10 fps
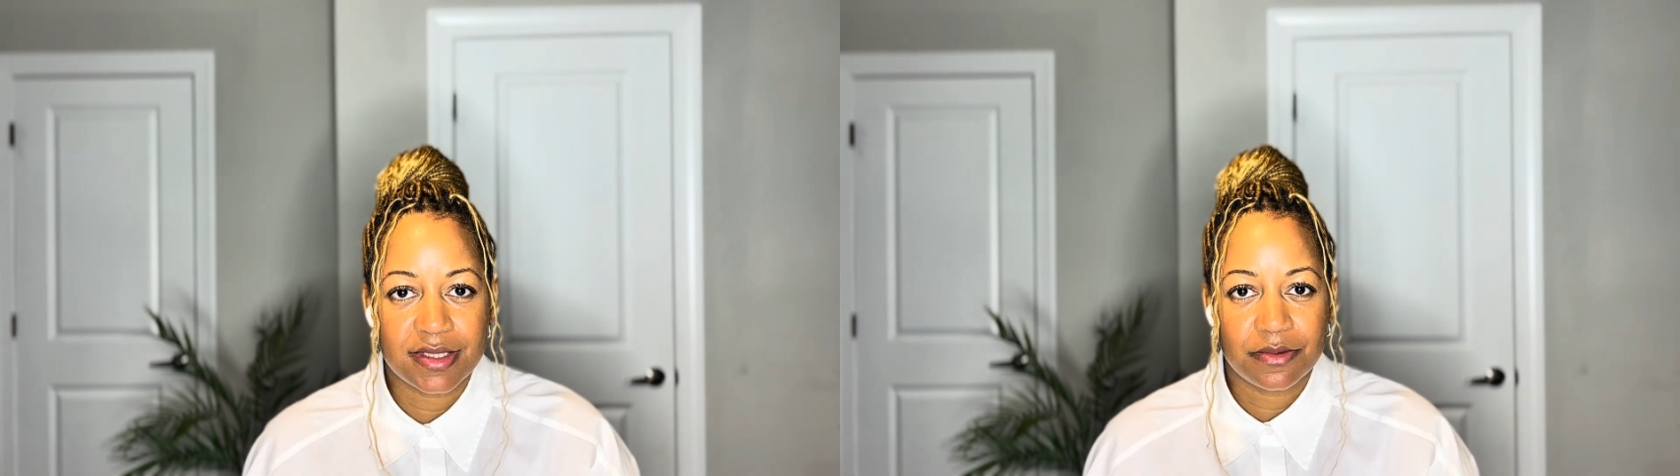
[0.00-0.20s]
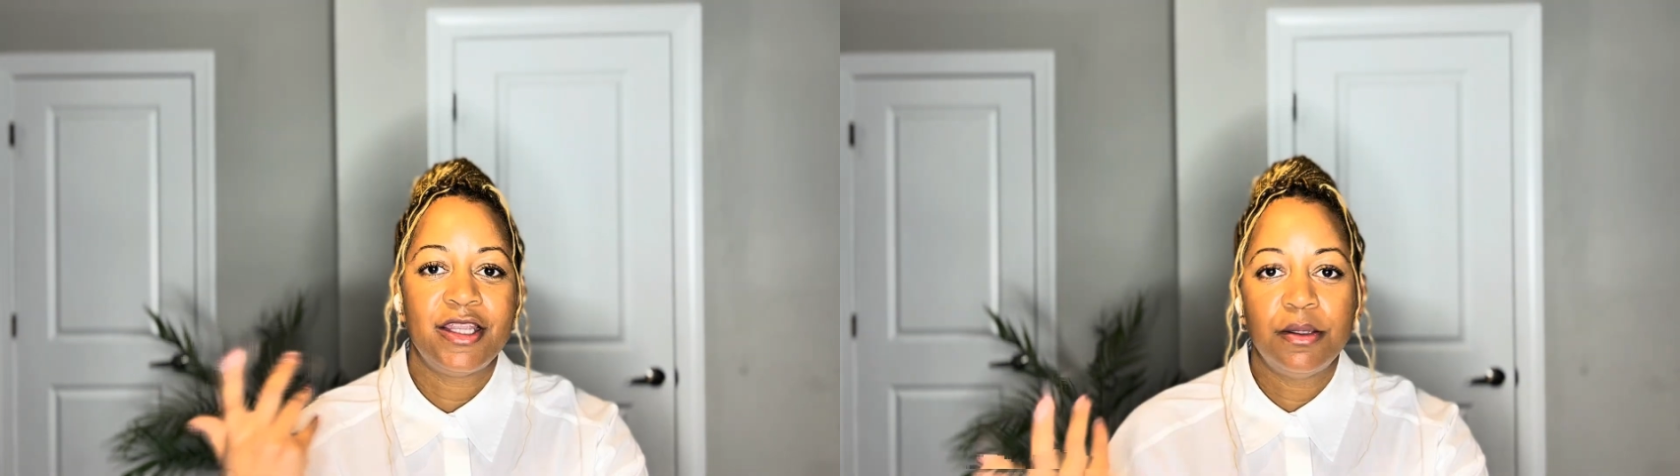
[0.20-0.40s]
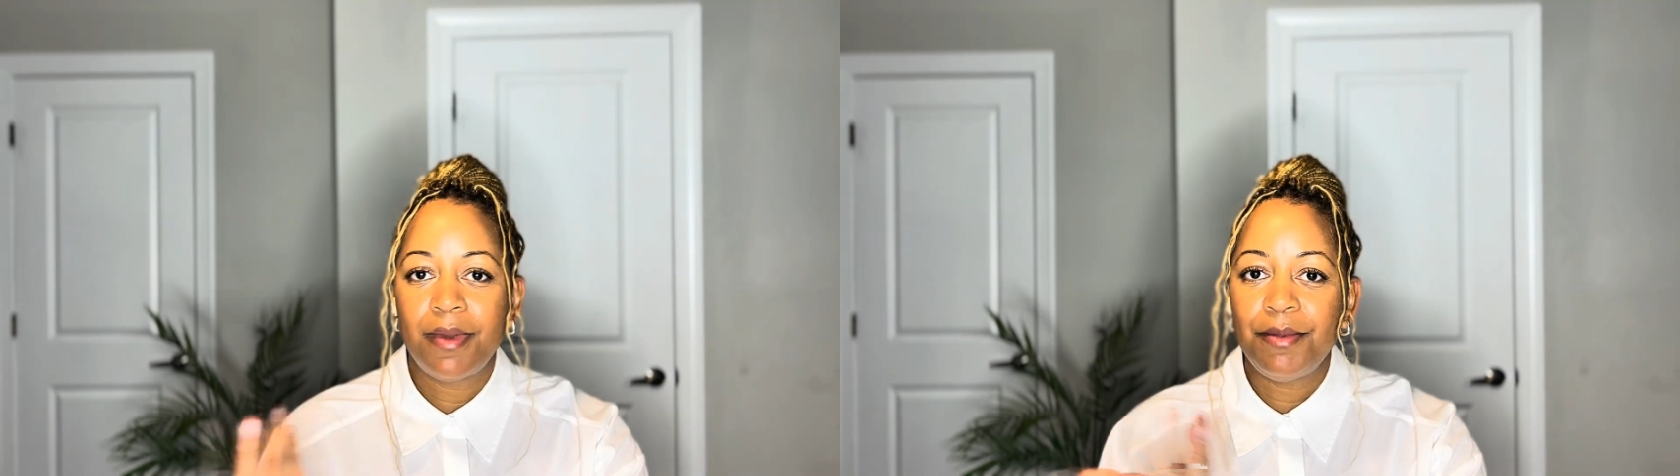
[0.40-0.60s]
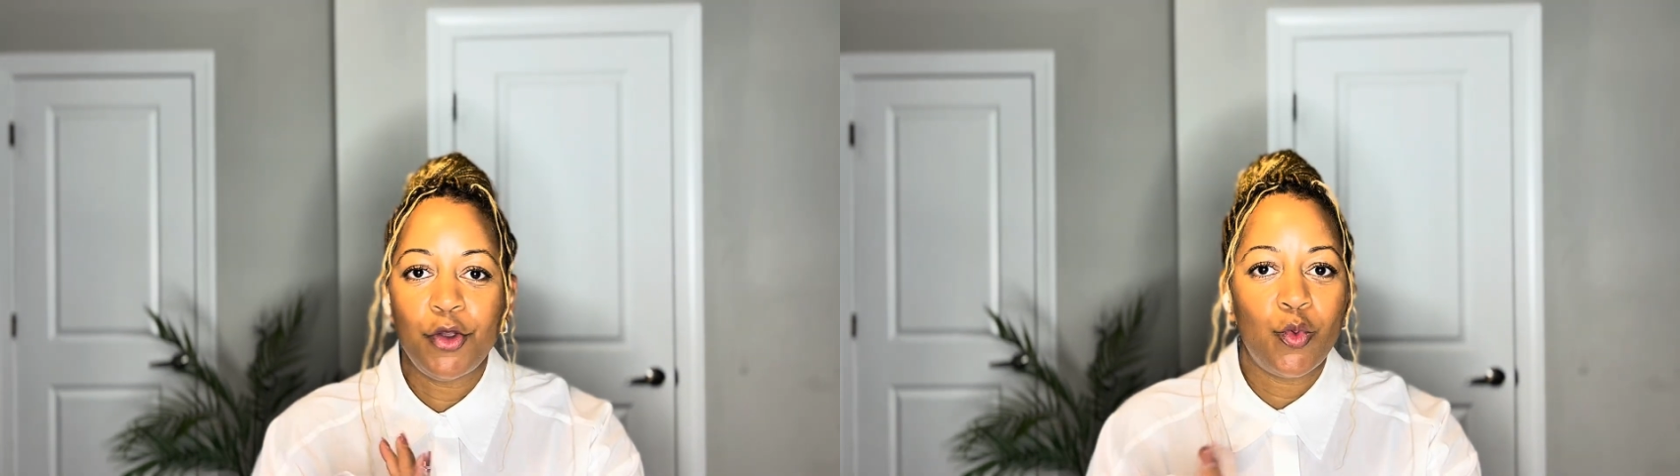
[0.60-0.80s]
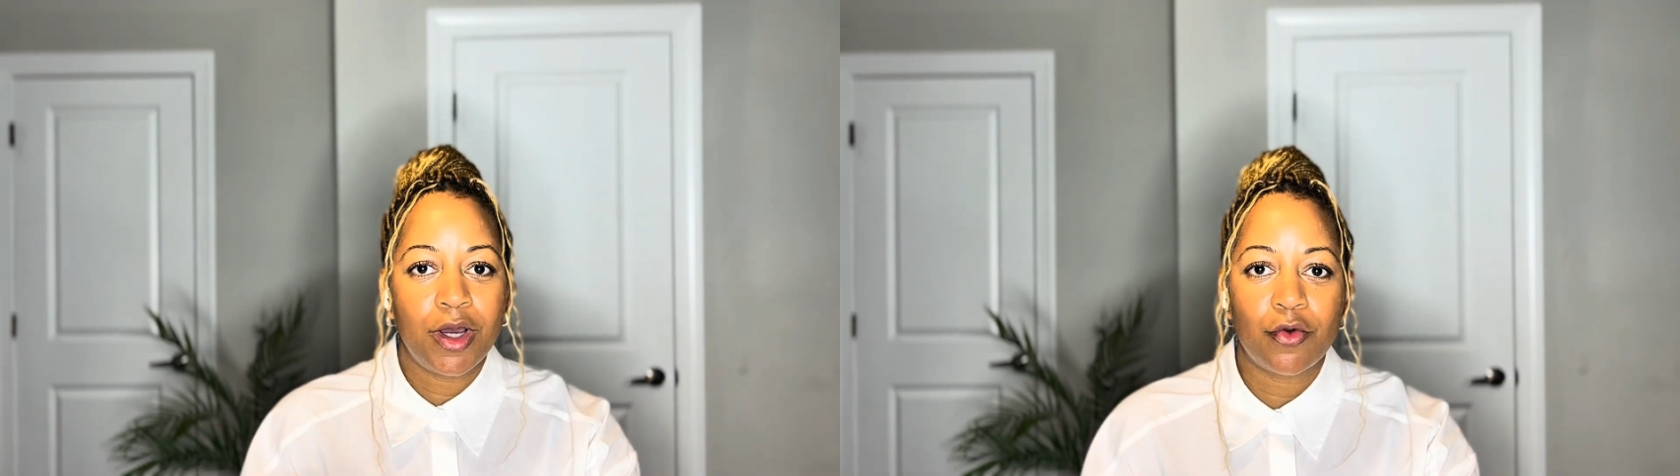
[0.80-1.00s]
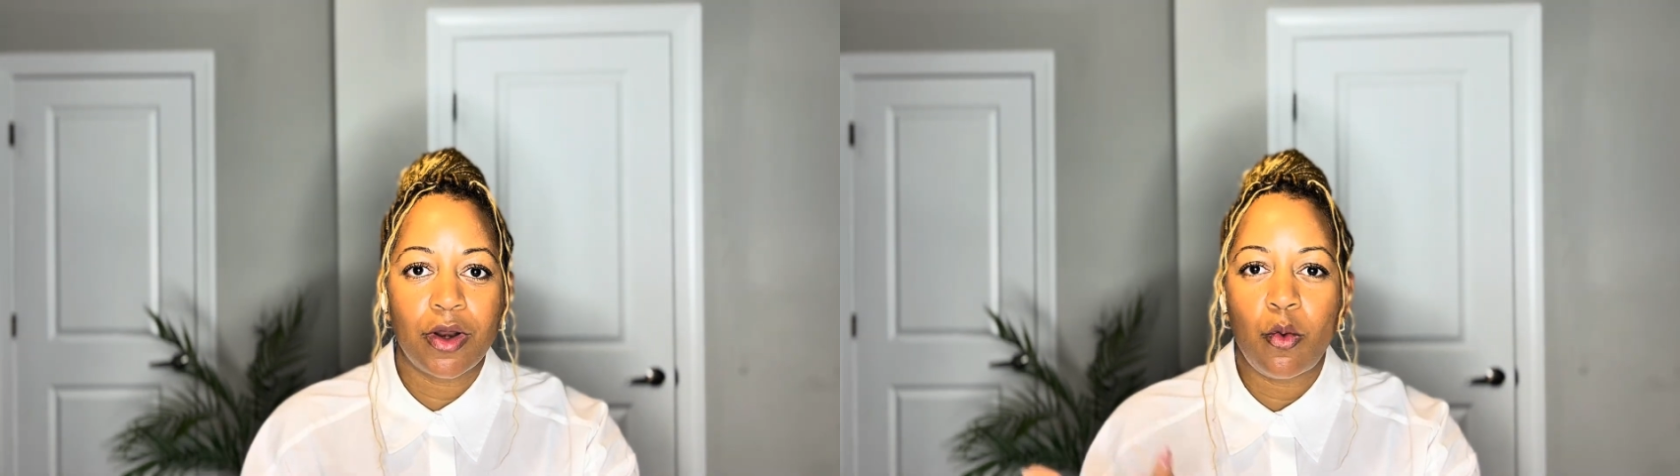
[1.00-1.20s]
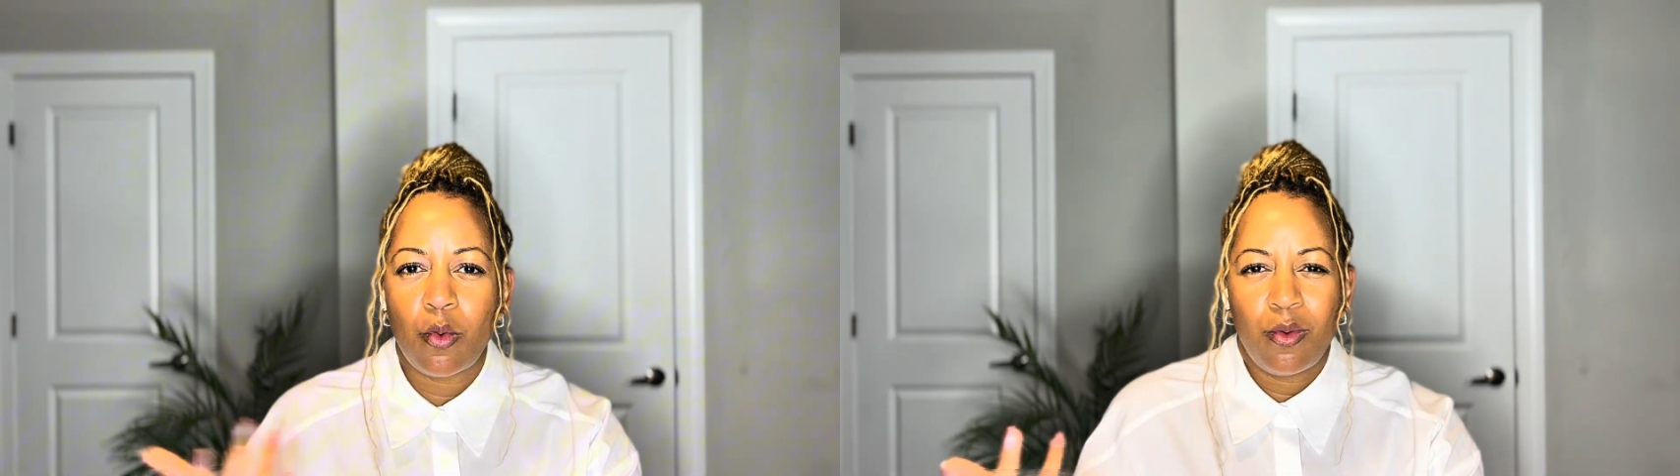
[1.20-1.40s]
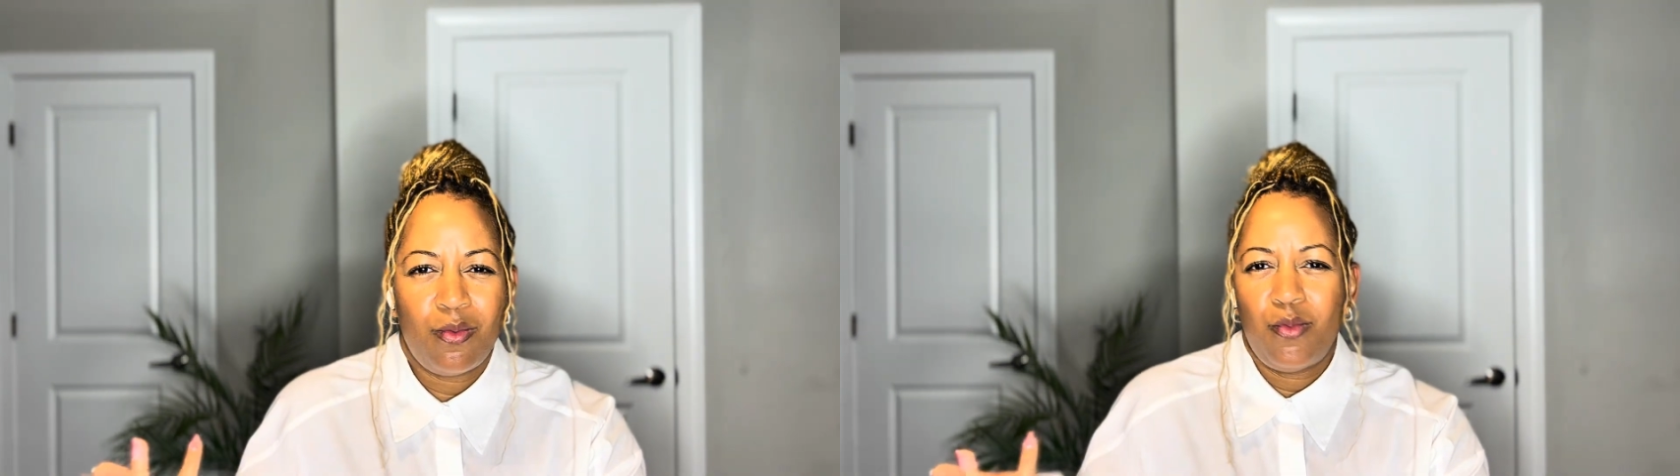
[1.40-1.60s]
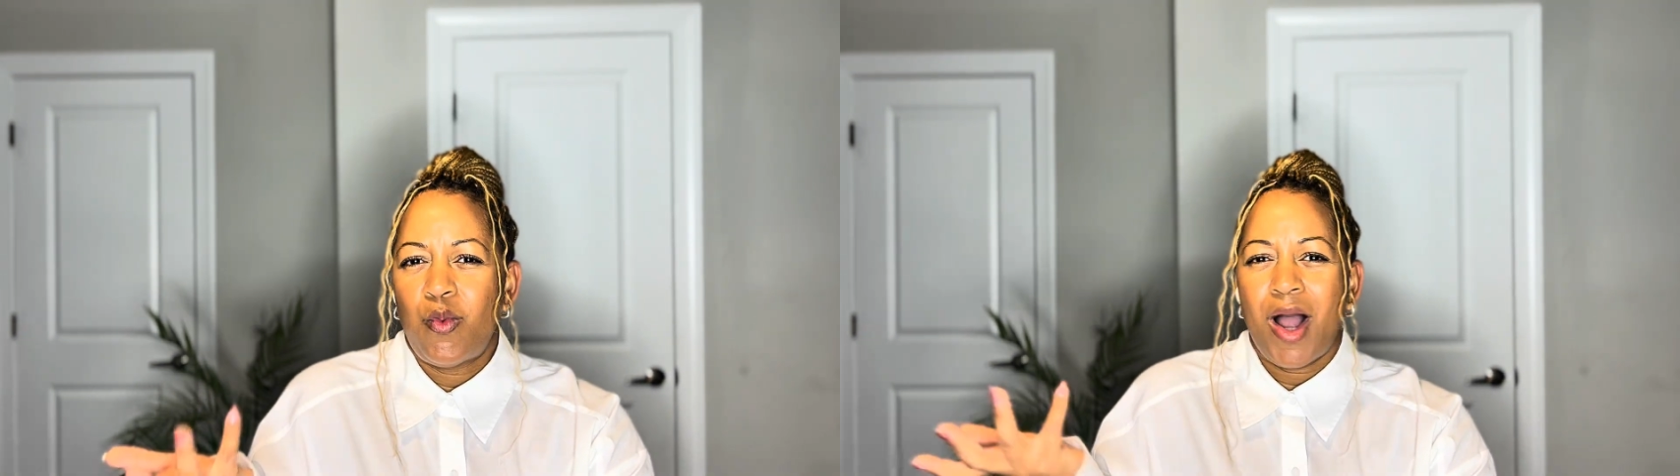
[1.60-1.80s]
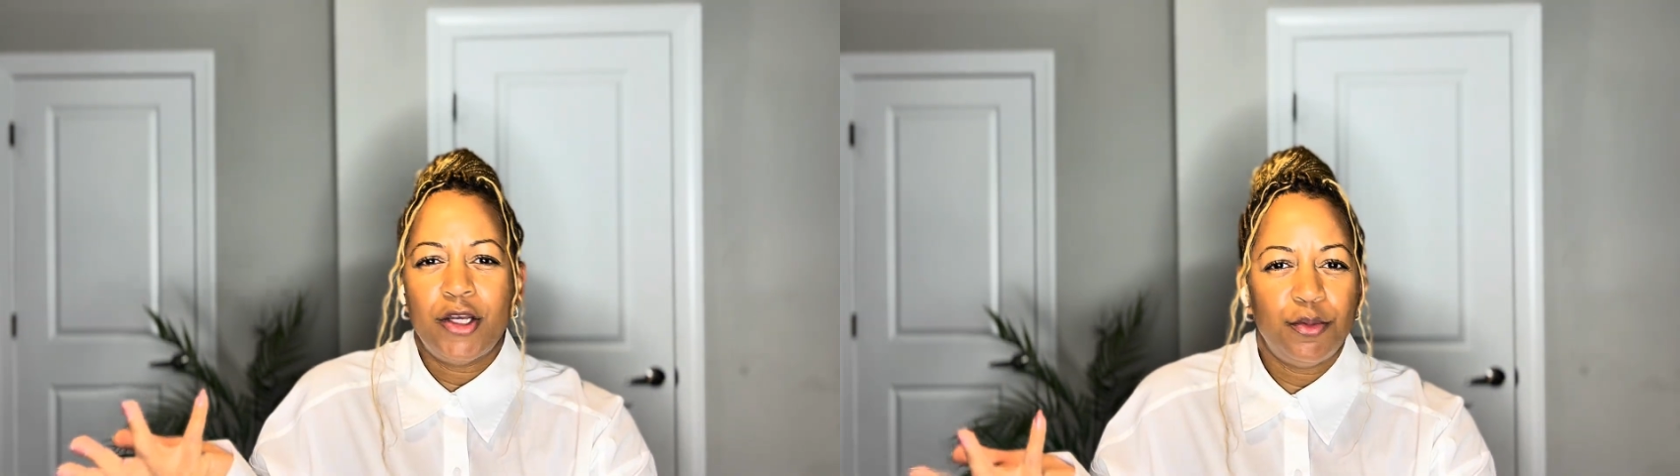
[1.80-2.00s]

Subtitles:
And you may be wondering, why do